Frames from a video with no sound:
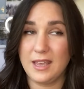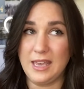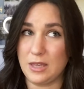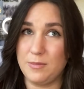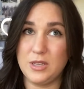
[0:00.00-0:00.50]

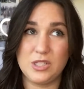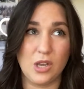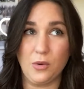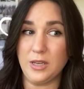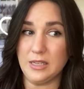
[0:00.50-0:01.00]
It could be
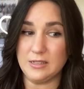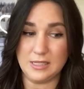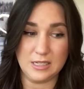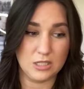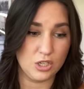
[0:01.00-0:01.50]
so
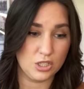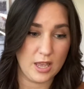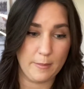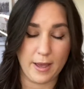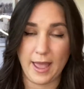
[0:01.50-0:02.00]
easy to
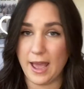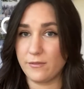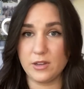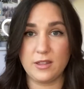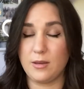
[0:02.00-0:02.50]
just buy
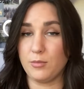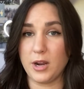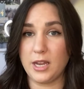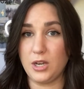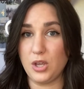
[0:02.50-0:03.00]
everything
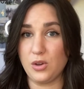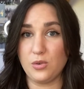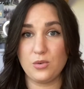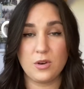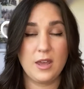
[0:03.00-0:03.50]
brand
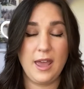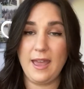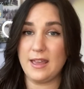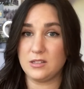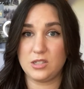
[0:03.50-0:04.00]
new
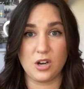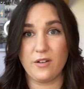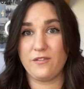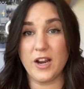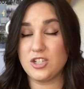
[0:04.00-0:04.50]
and
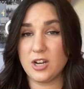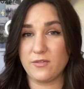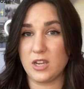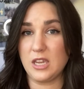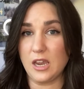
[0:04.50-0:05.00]
start fresh
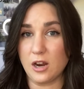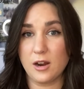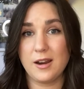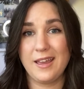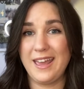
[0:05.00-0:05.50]
every
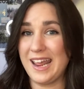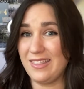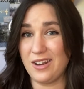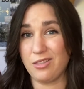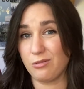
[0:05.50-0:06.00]
year and
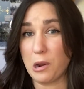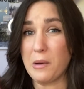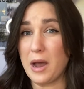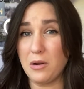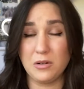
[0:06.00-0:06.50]
then throw
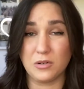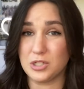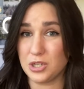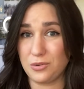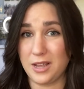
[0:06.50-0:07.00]
out or
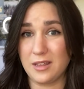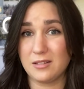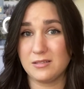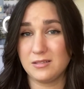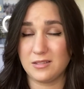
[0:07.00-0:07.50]
donate
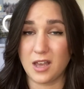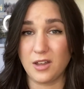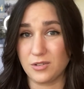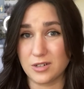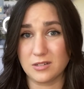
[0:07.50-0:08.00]
the
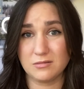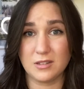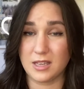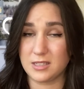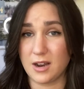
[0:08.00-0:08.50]
other
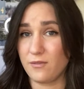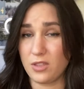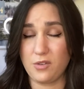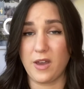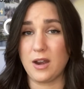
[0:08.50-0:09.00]
stuff
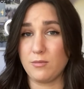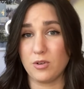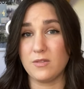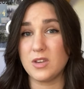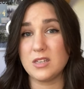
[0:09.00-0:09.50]
that you've had in
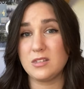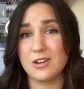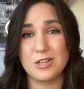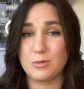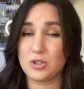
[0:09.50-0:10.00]
previous
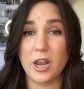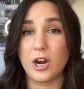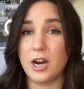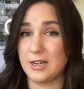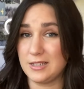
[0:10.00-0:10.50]
years, but try your
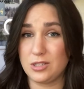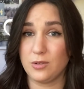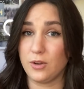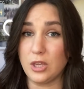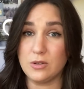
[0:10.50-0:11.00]
hardest to
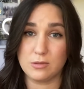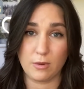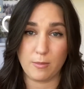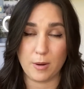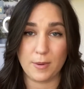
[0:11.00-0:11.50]
reuse and
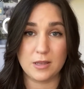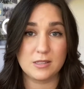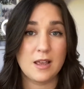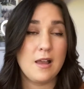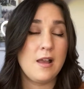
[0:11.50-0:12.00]

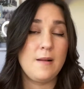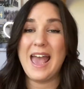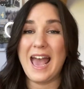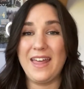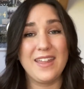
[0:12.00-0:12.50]
repurpose.
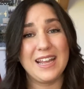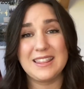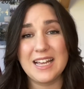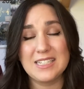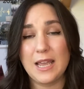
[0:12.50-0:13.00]
And then at
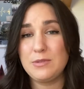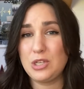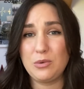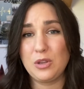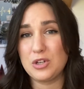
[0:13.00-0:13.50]
that time
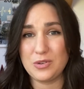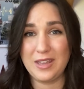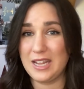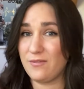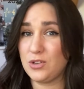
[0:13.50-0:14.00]
too, when you're doing
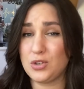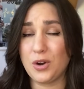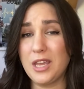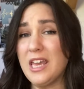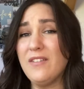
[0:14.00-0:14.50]
an
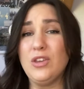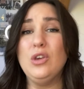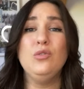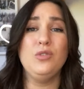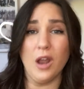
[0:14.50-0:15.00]
inventory, if
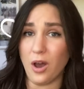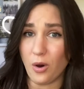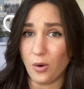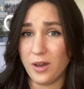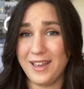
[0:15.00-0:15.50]
you
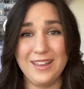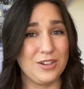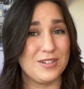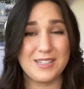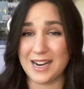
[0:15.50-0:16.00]
know
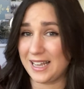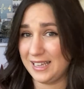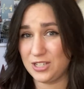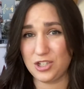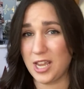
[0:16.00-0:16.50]
your style
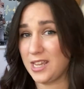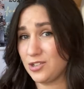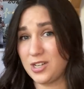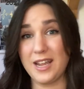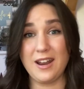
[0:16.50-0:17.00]
has
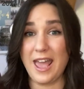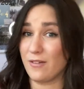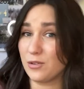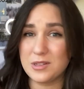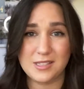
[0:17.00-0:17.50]
changed, and
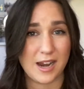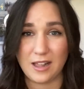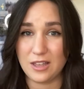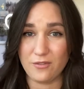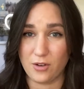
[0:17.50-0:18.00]
everyone's
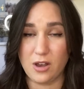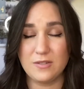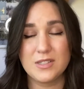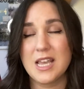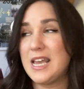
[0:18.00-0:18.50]
style
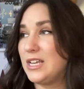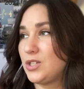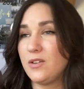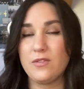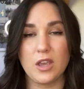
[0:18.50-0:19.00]
evolves,
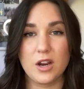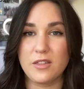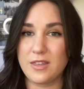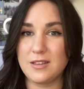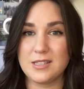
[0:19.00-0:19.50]
so if there are
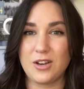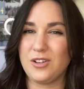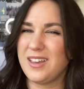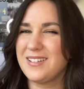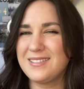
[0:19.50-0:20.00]
things that you're
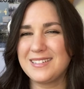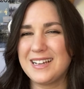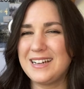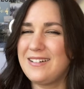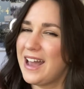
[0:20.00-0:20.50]
like,
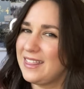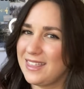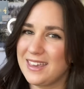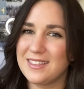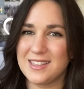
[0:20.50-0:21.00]
no, I
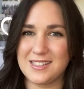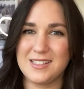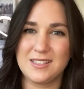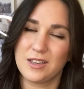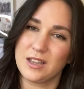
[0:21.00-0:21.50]
think this
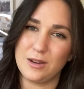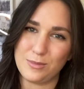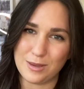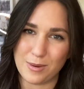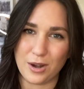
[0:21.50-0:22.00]
is going to
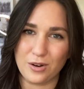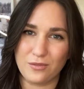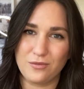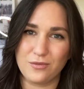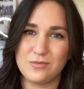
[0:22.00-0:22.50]
be better
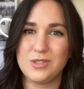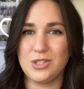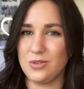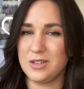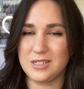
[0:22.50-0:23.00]

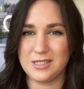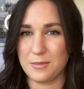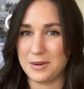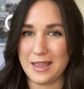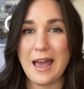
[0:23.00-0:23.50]
suited to
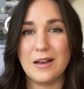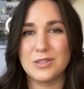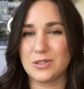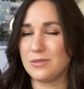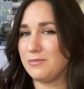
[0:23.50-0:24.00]
somebody
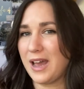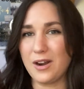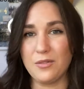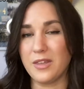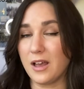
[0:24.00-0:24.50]
else, or I
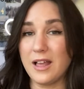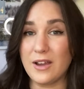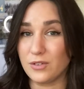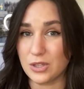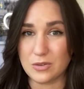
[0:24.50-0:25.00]
don't think I'll
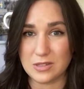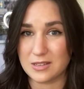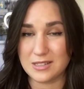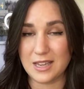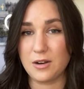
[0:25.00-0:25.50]
ever use
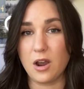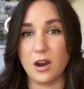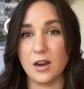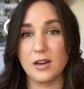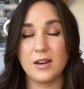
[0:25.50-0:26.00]
this in
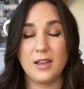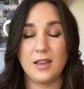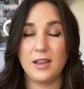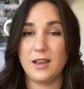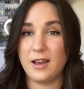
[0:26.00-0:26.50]
our
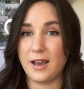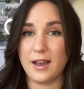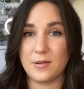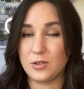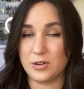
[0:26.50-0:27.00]

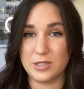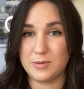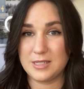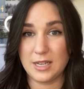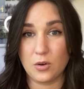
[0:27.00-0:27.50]

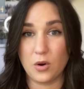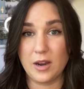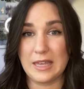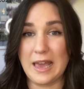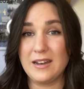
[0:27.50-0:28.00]
Christmas decor
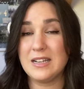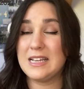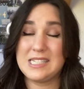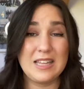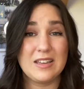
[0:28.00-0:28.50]
again,
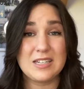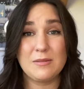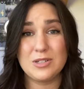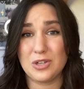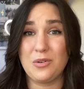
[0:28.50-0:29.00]
take that
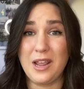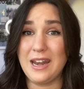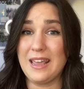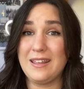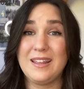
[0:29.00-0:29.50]
time to donate
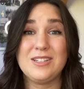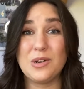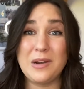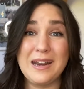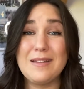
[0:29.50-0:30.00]
it, and
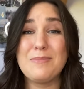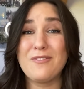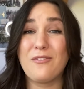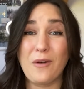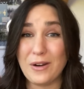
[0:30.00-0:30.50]
donate it
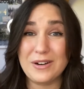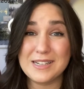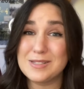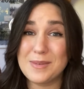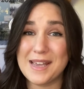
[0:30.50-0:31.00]
before
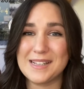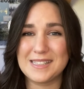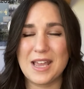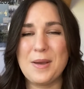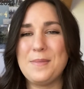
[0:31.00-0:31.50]

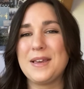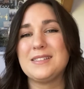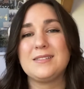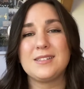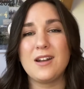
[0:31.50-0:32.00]
Christmas, because
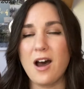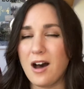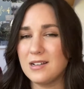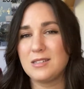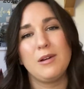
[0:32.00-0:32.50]
it's an
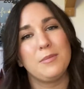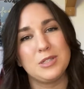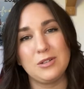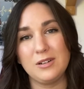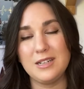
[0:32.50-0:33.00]
awesome
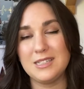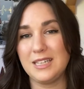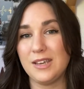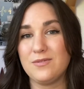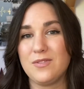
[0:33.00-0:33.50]
opportunity to
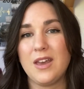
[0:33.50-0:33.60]
give